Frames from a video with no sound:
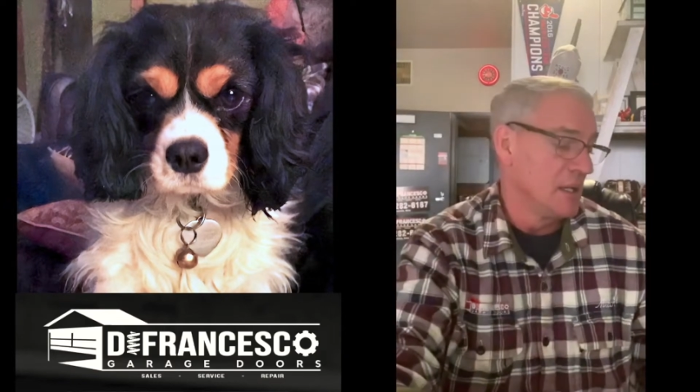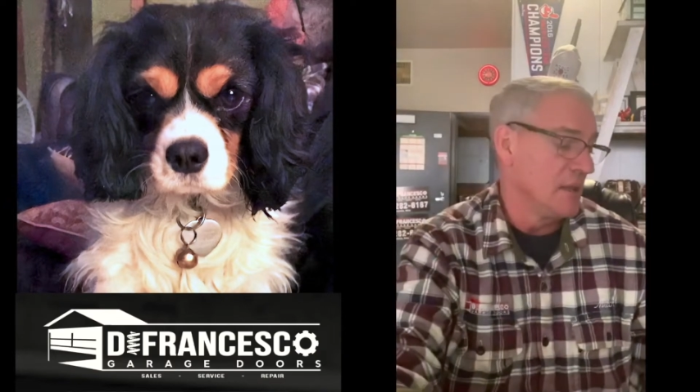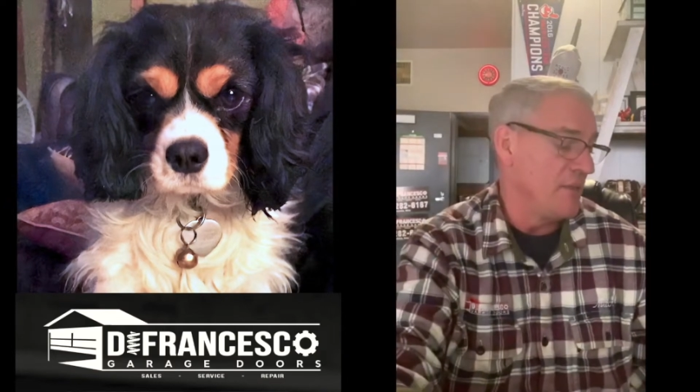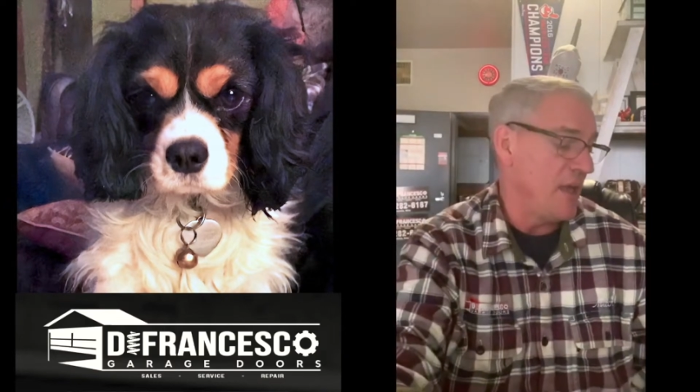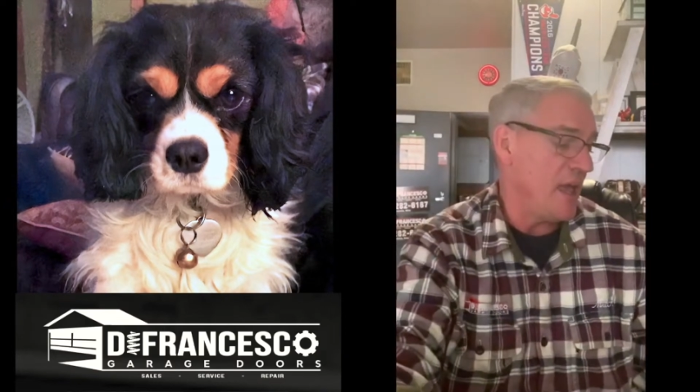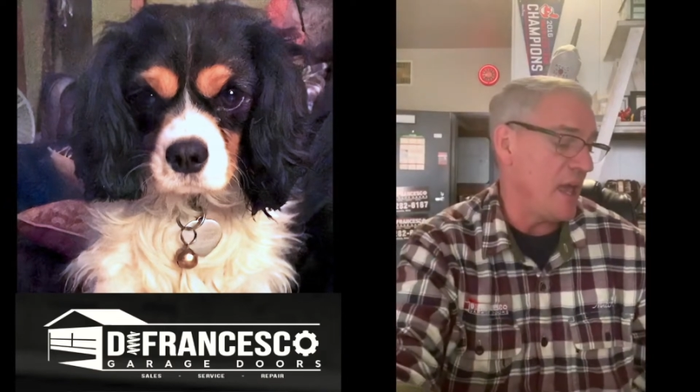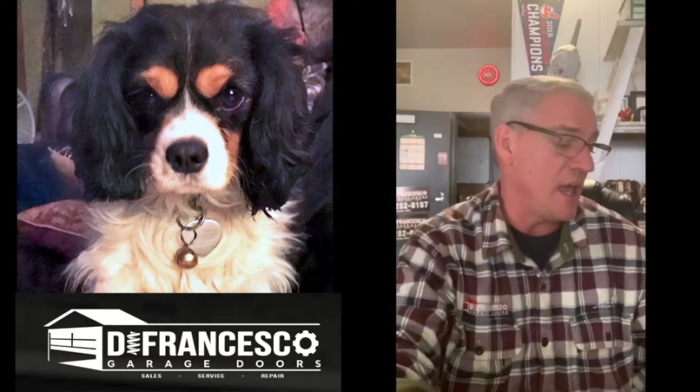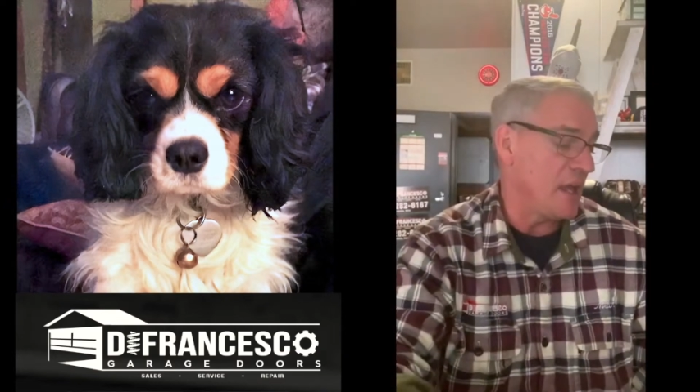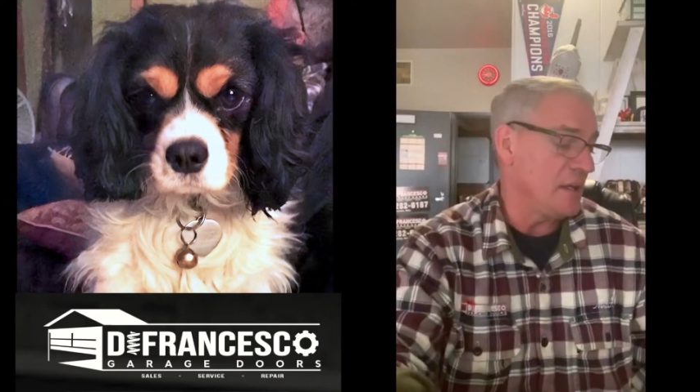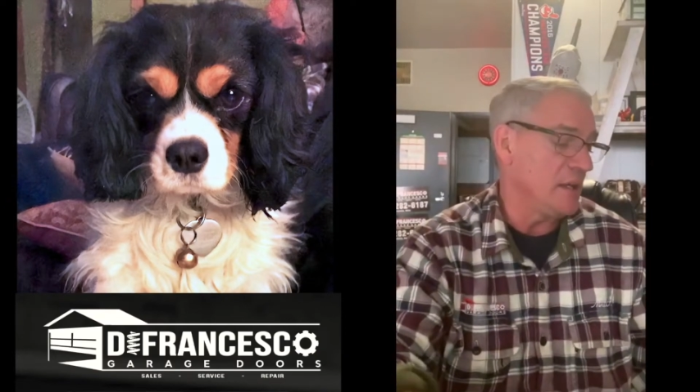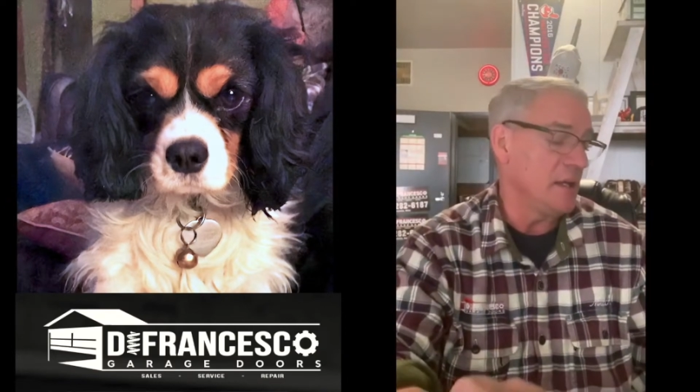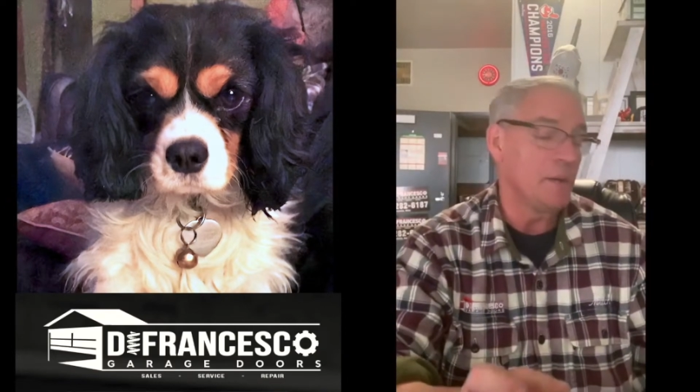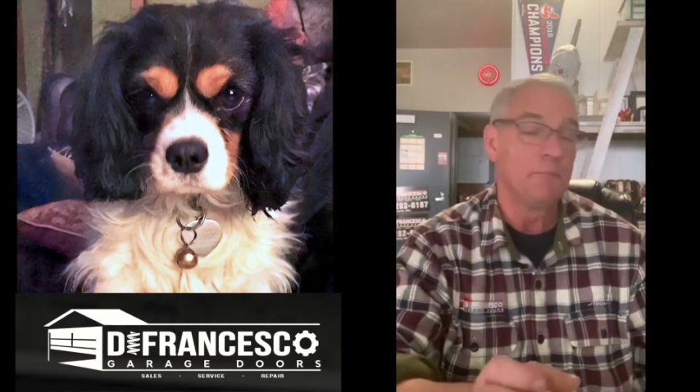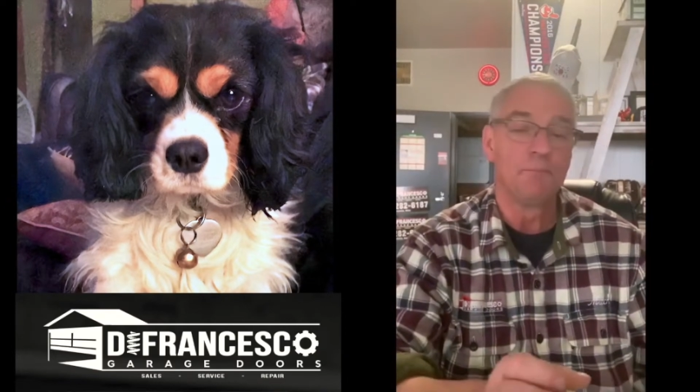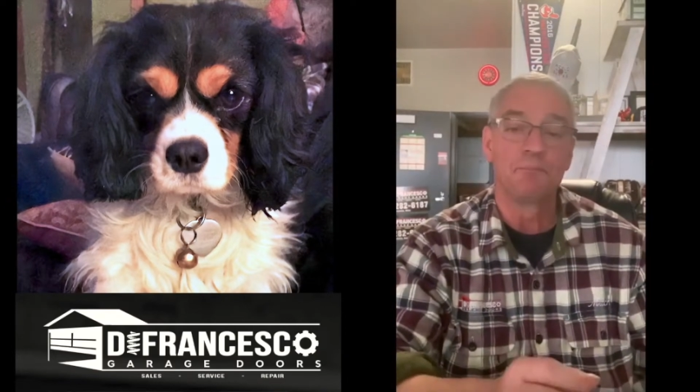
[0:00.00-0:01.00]
Then,
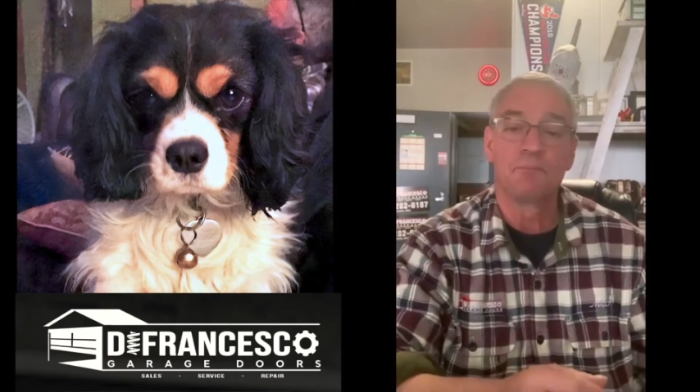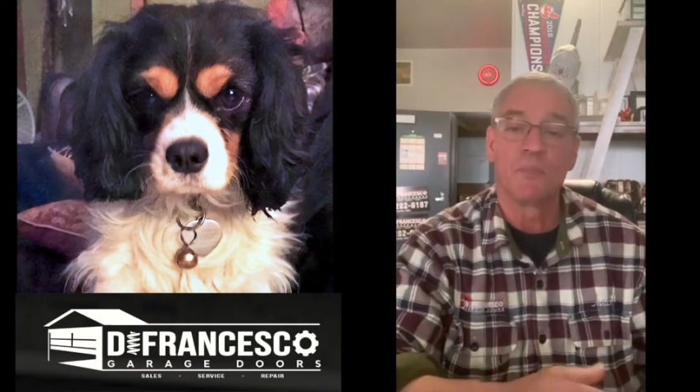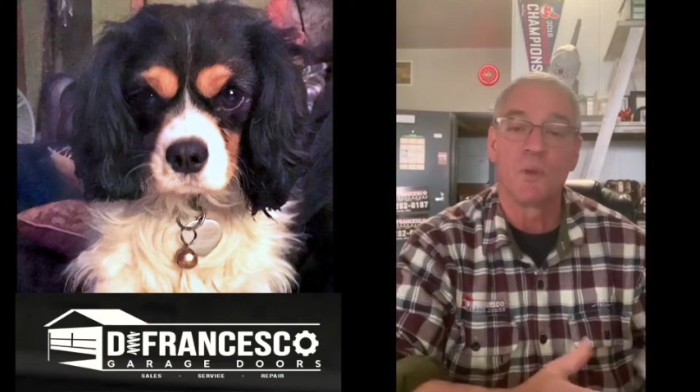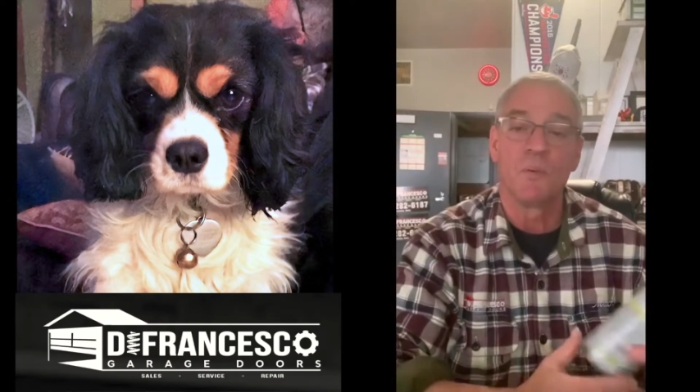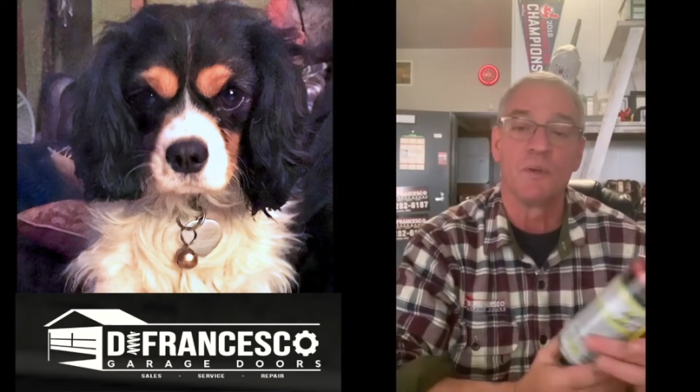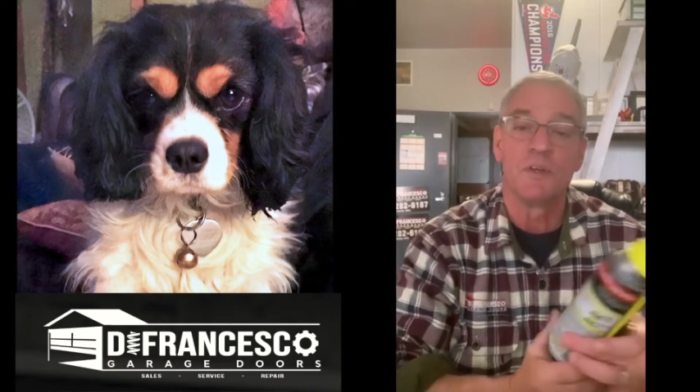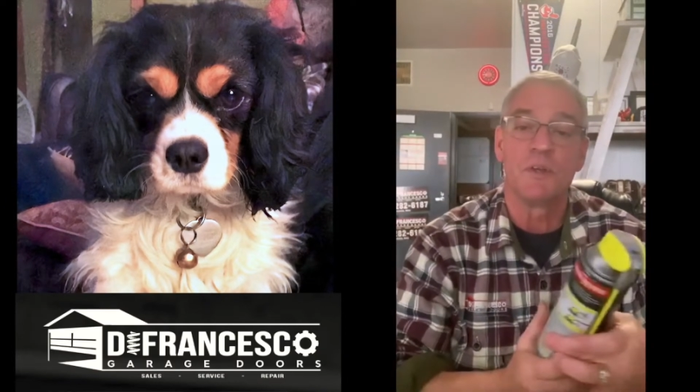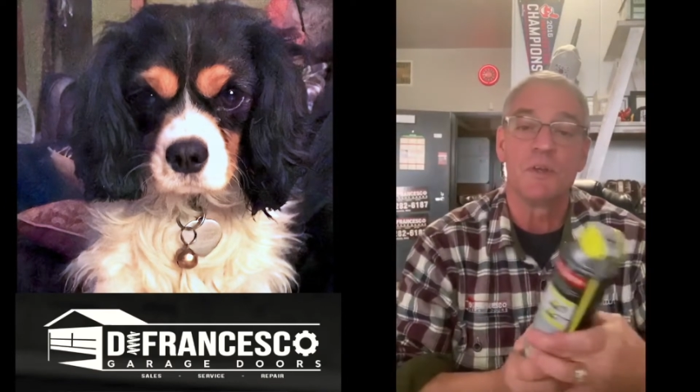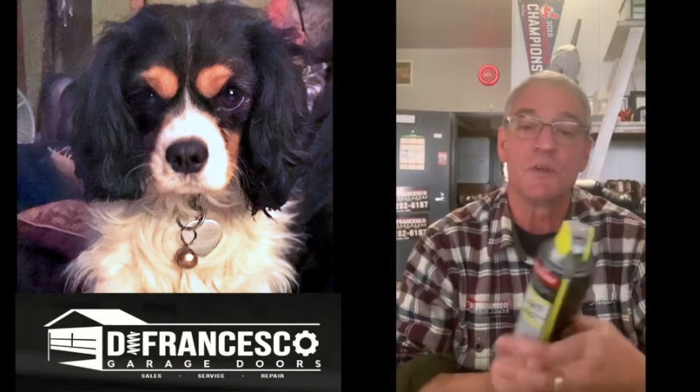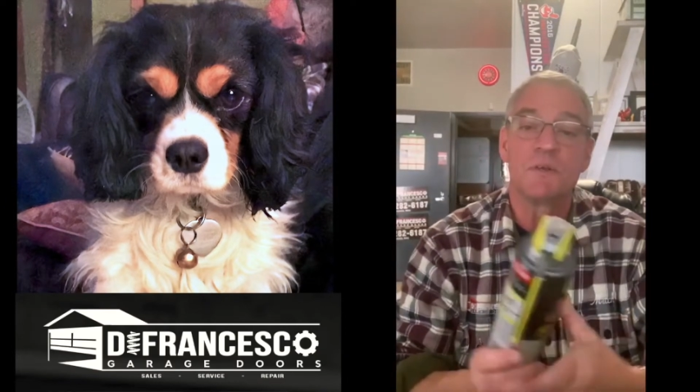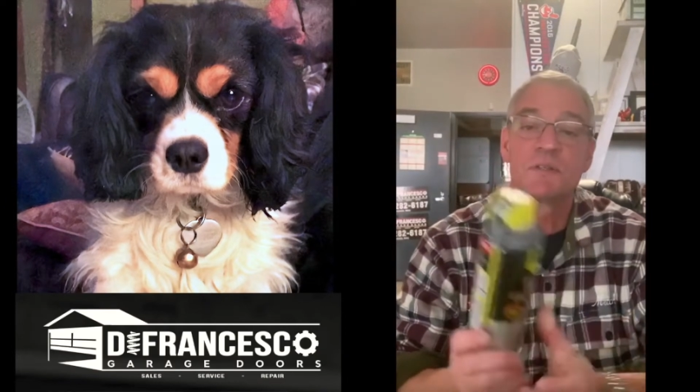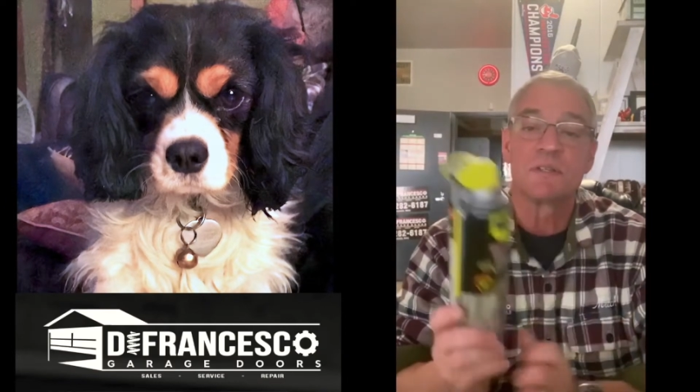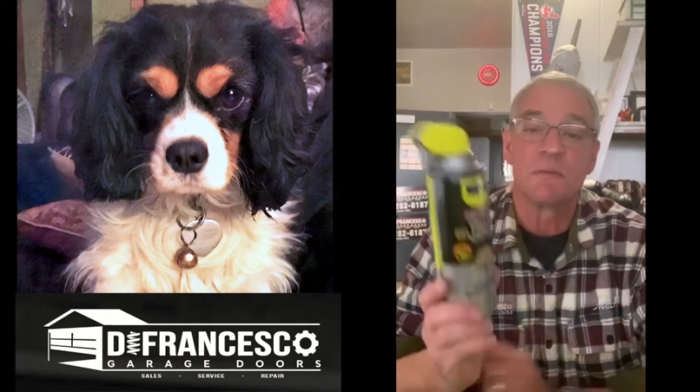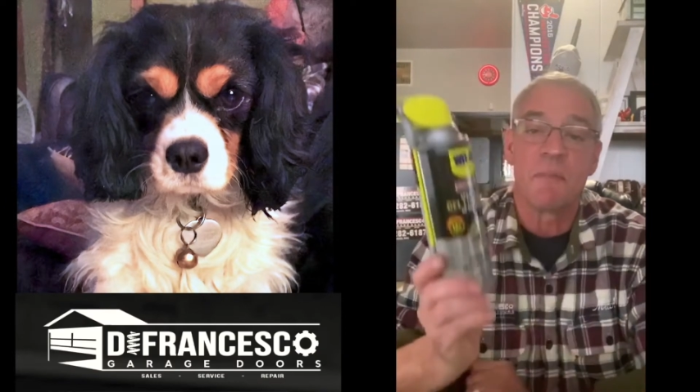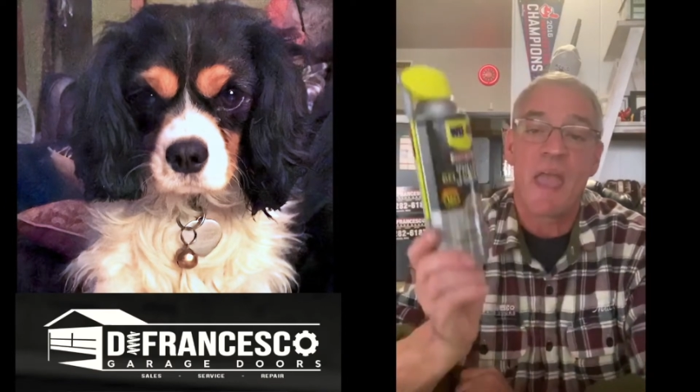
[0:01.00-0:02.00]
when you
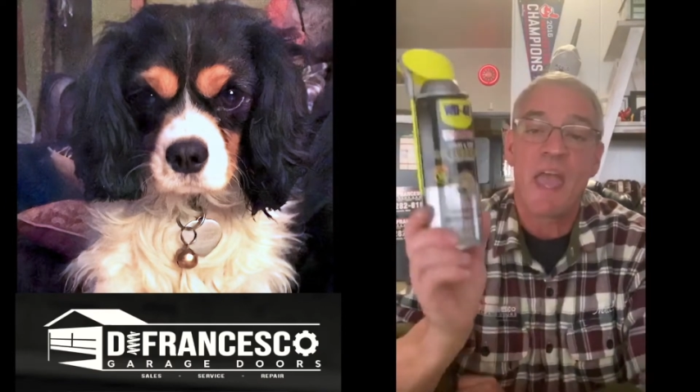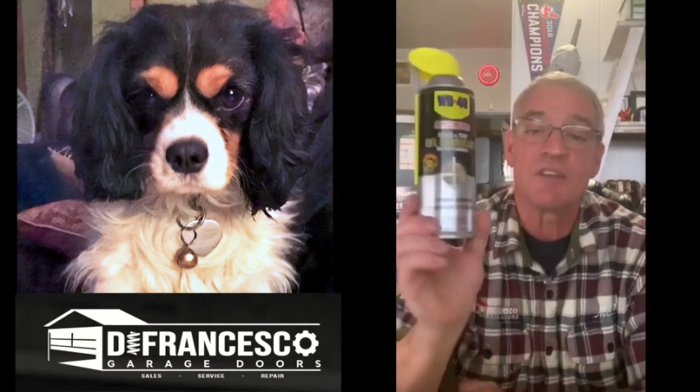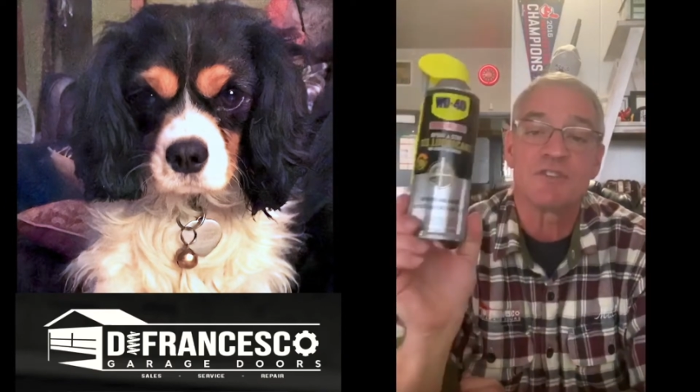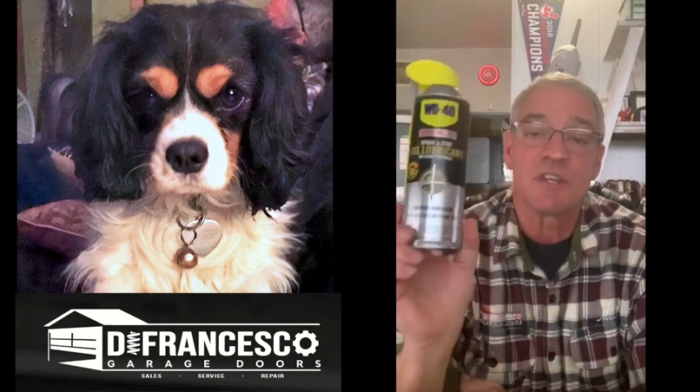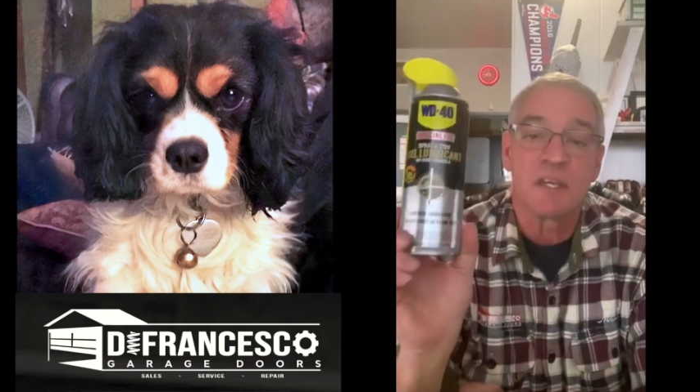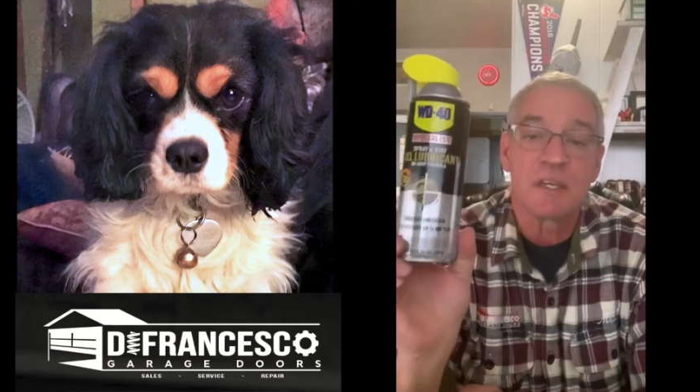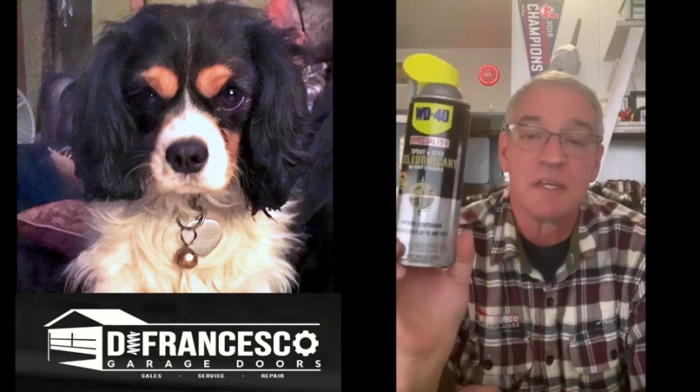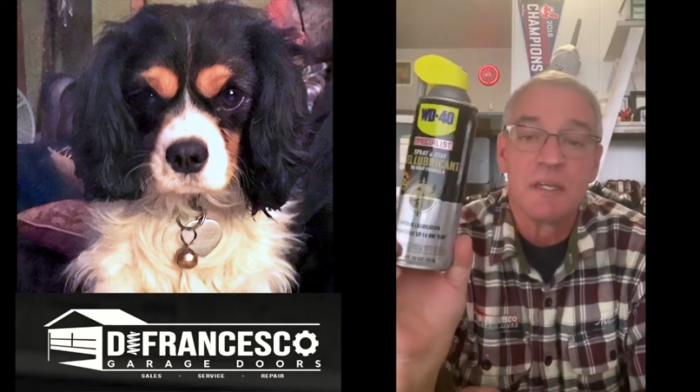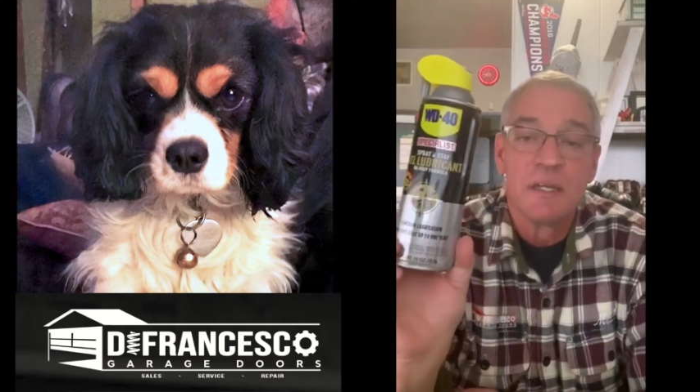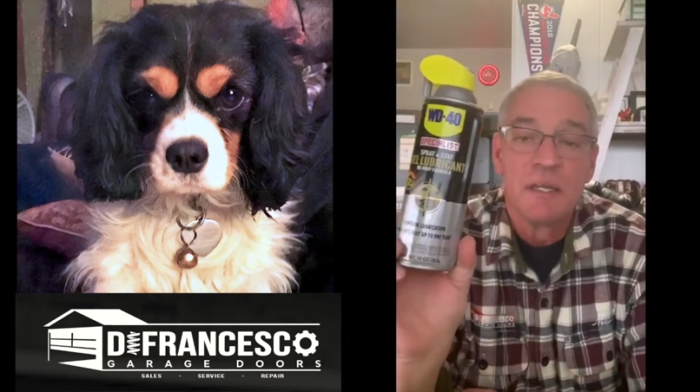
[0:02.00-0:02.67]
use the Magic,